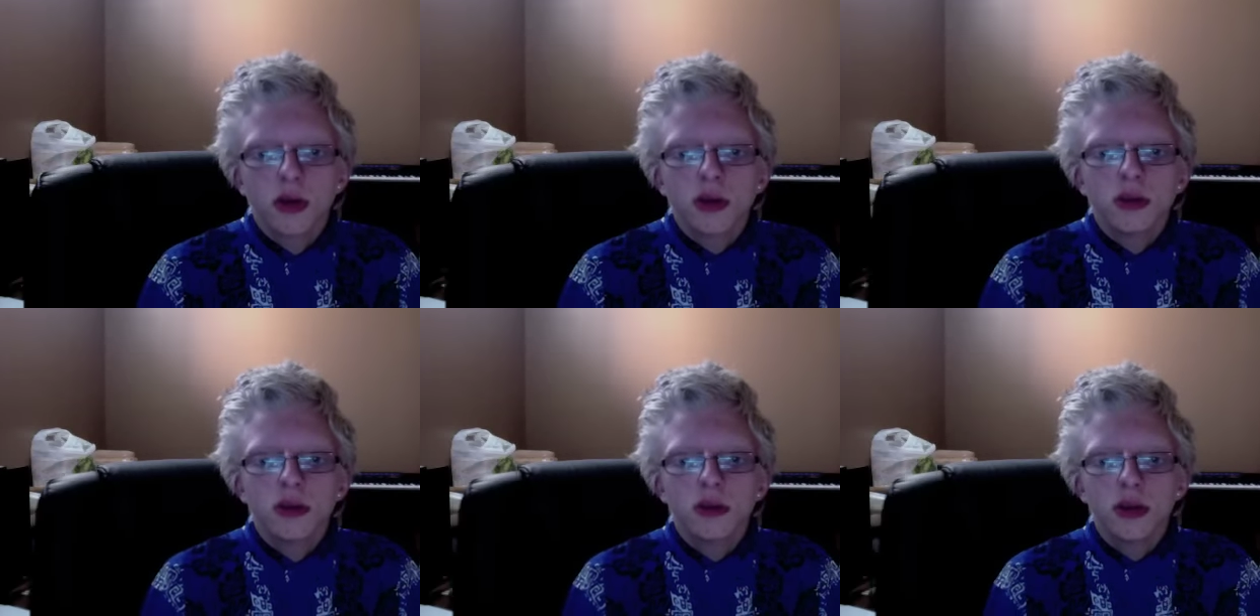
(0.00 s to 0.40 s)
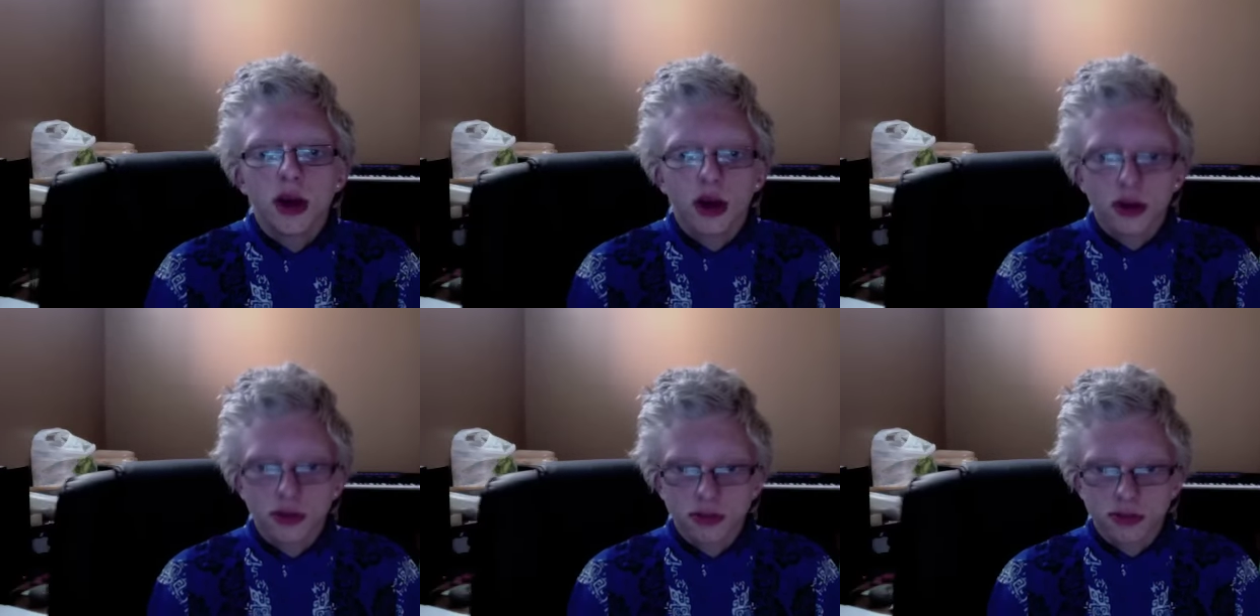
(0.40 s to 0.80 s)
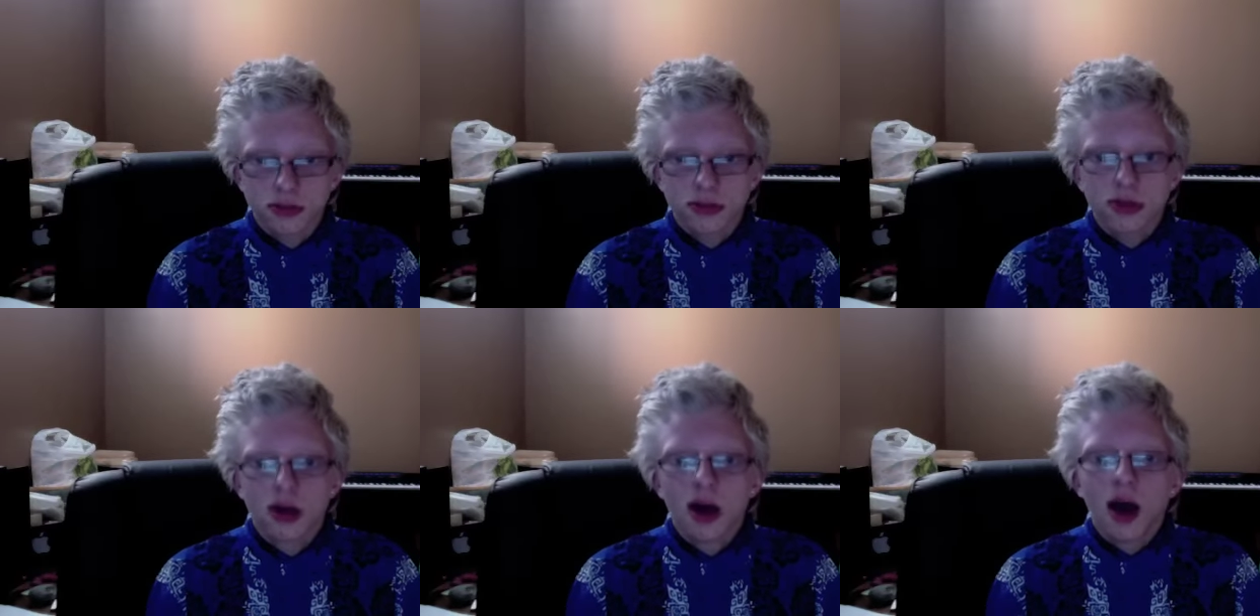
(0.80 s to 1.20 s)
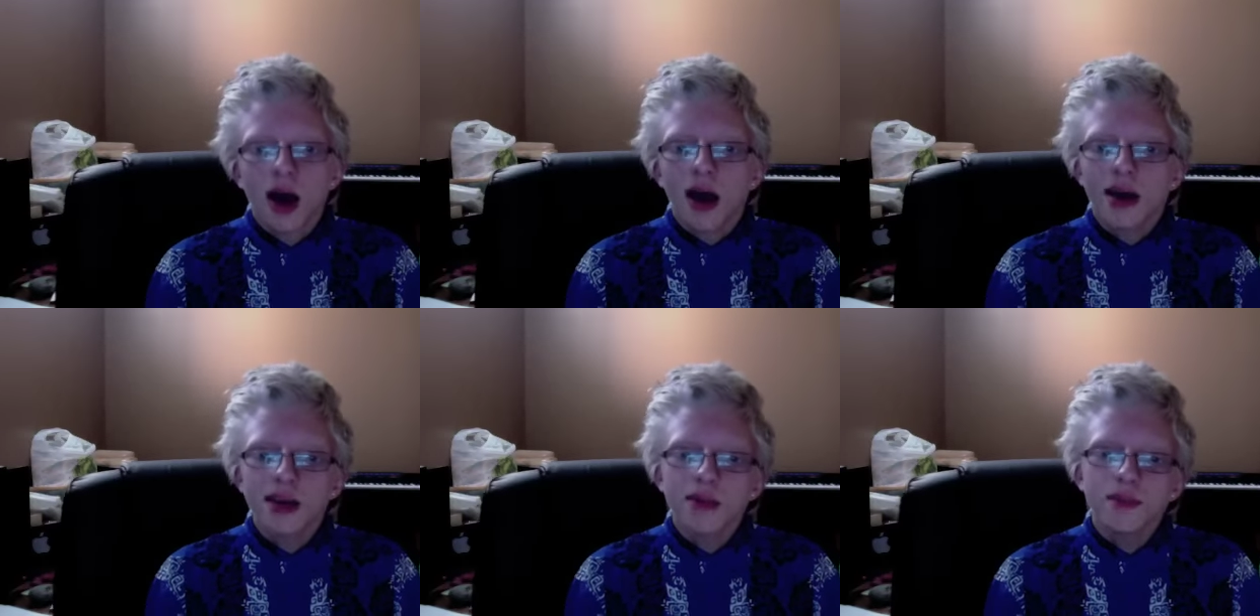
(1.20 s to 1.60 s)
No.
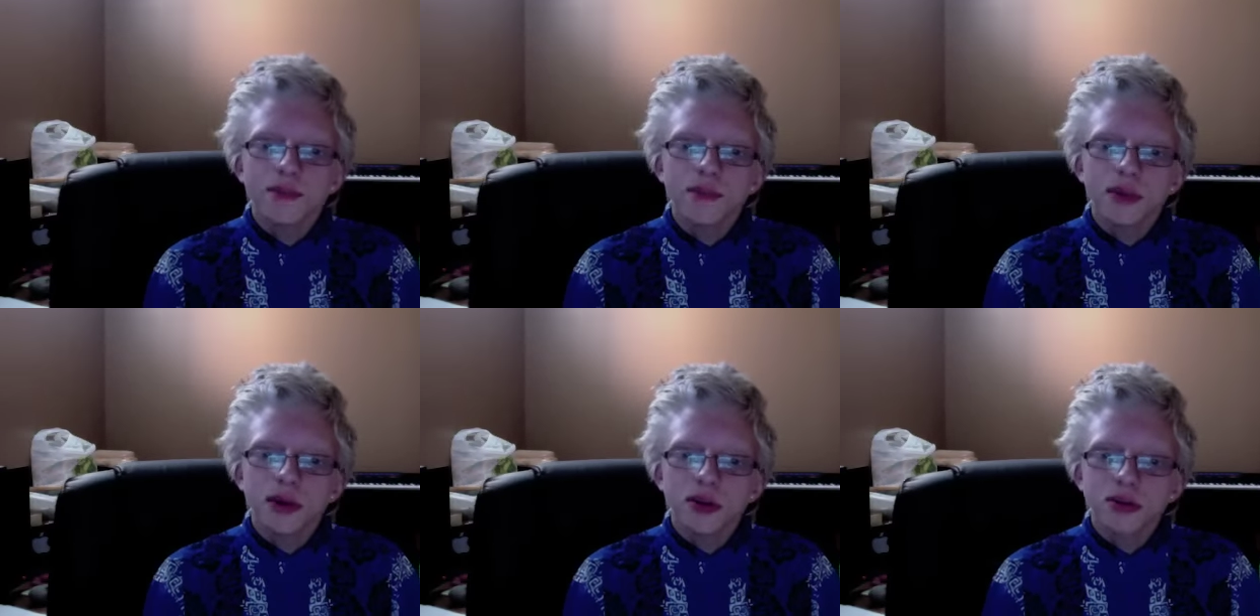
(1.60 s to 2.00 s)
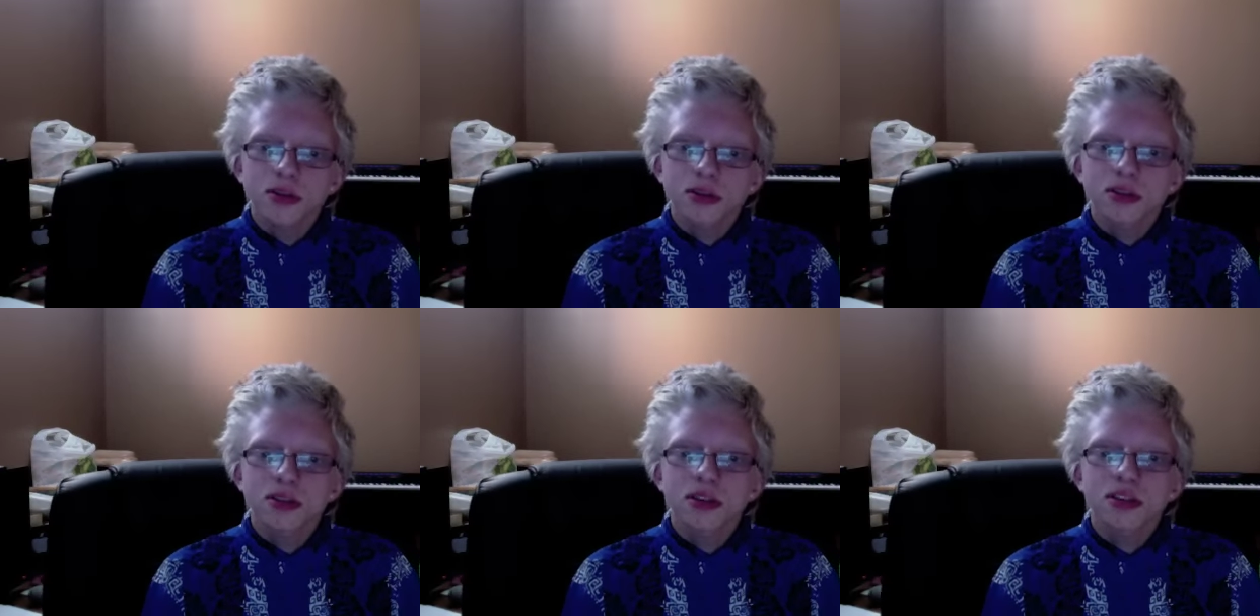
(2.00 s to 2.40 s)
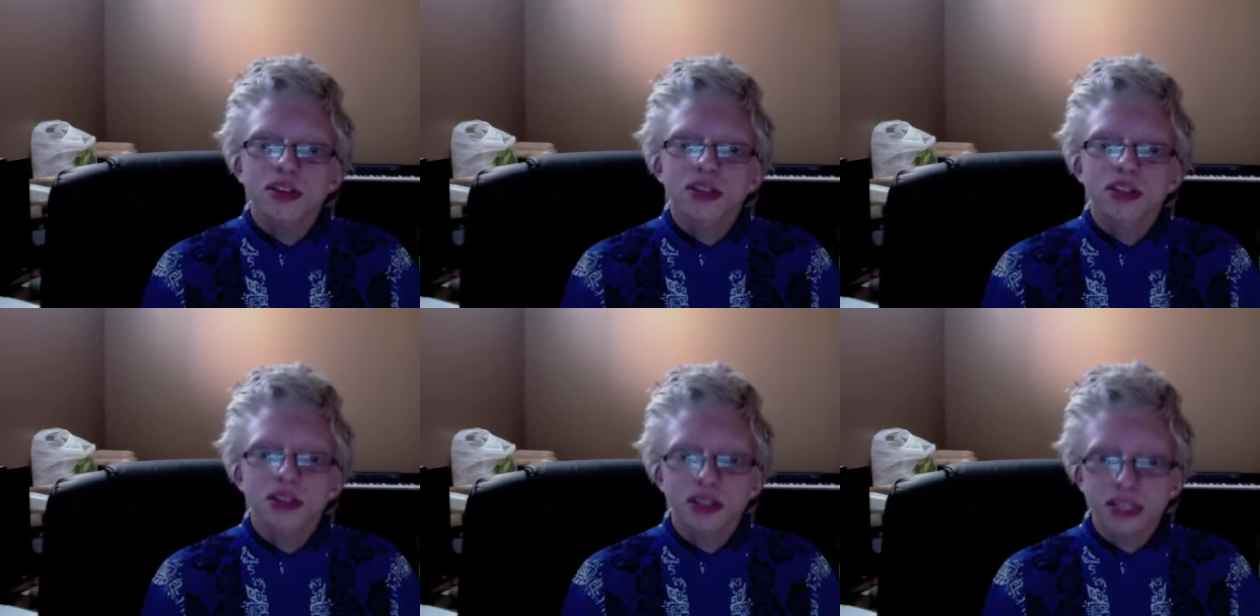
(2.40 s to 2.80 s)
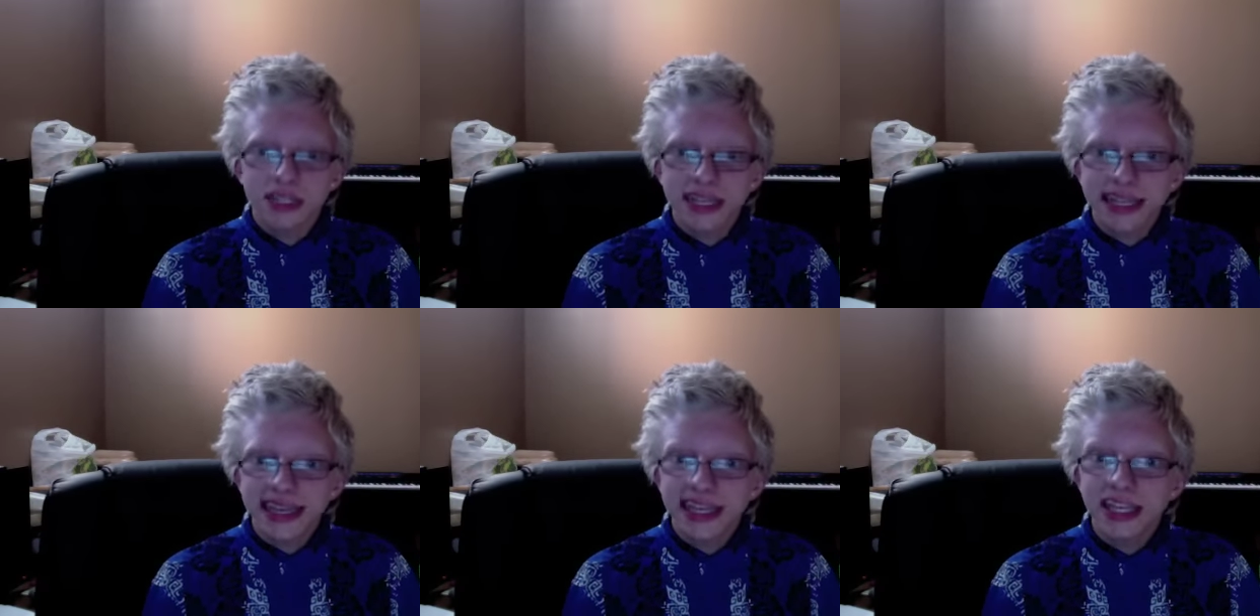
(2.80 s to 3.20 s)
I am most uh,
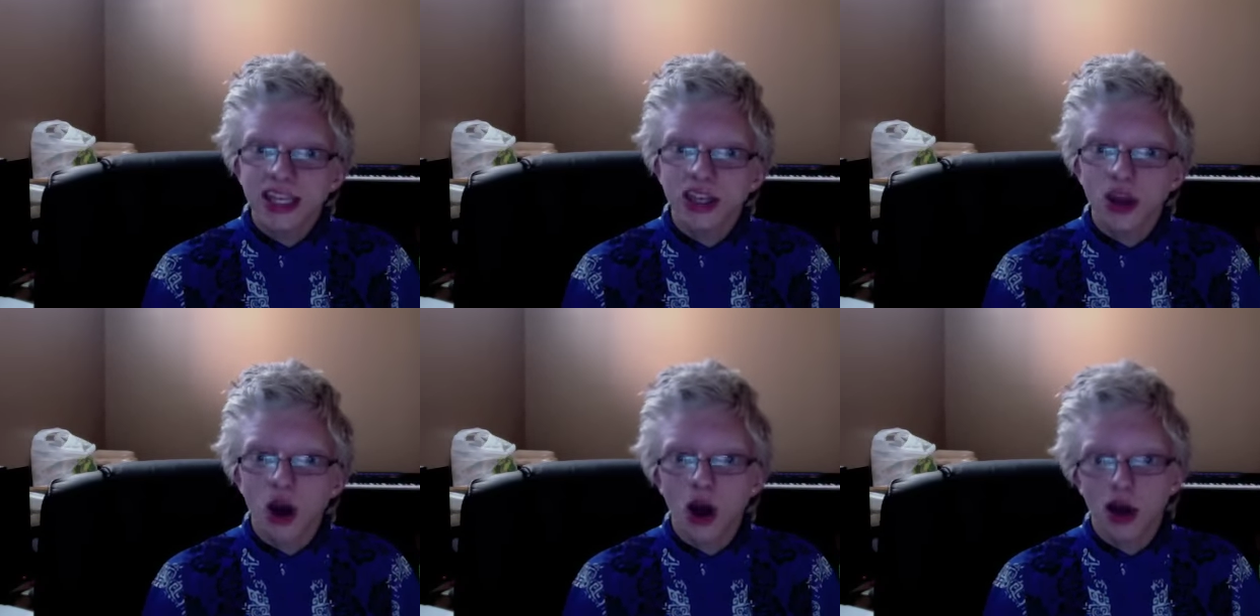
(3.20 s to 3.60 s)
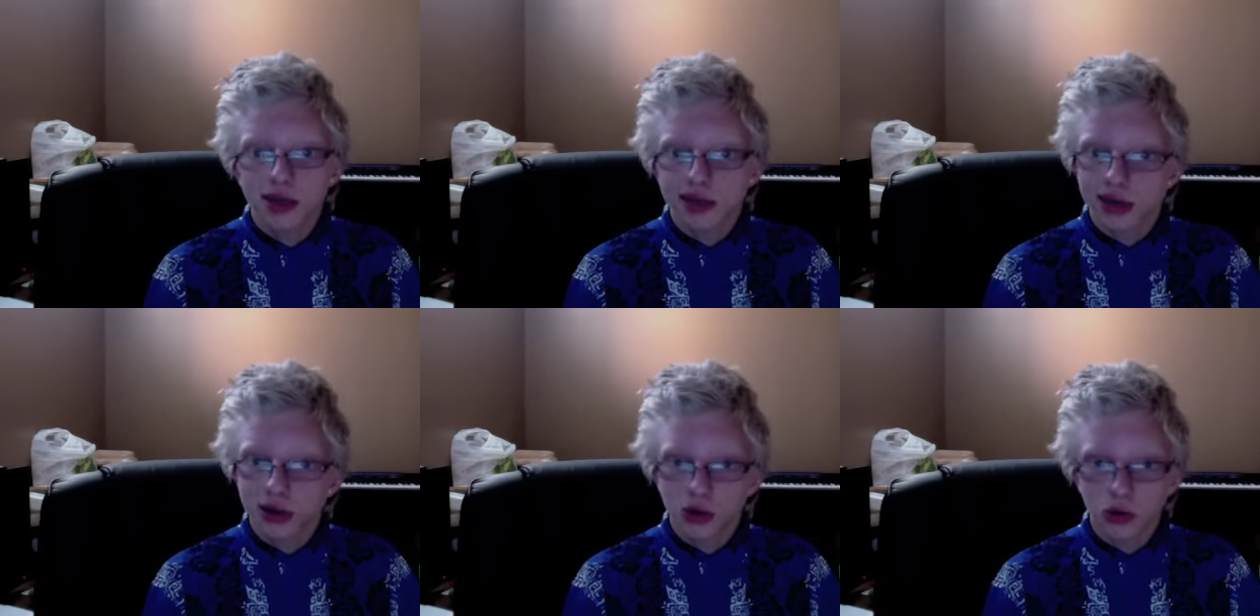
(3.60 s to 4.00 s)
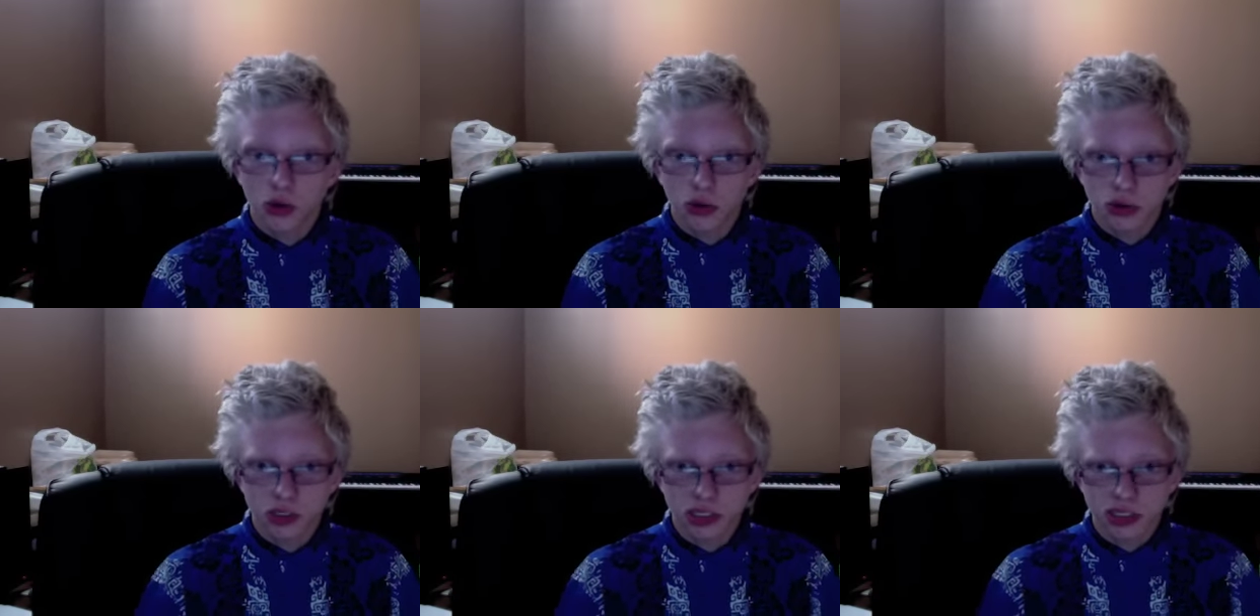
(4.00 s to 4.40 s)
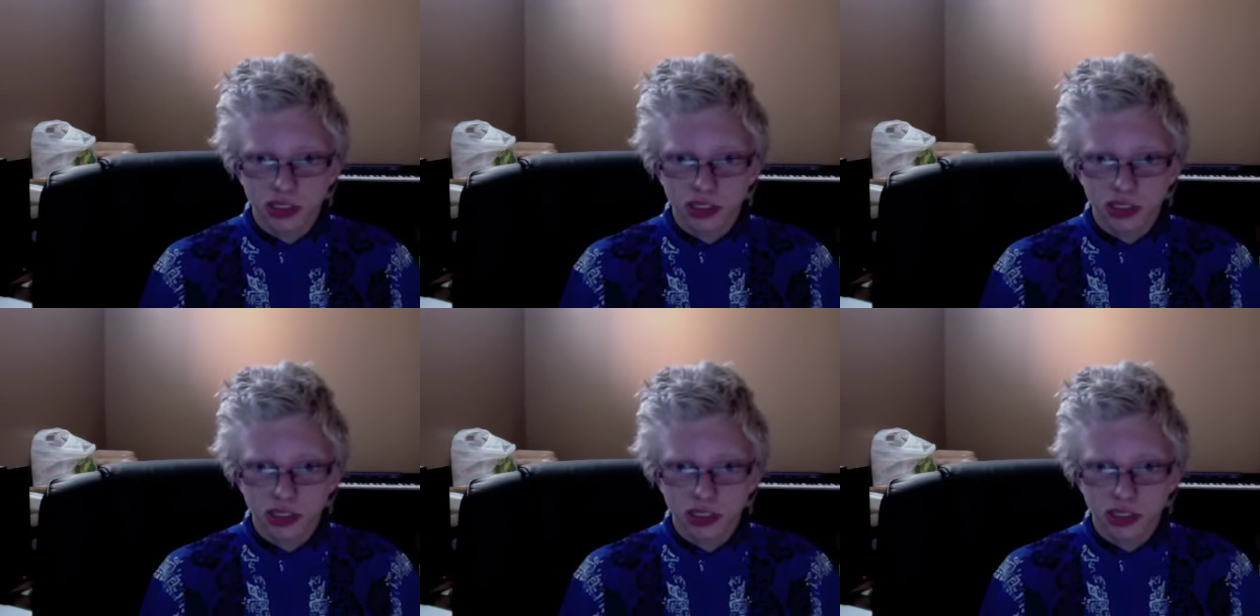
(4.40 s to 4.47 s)
certainly not a hoarder.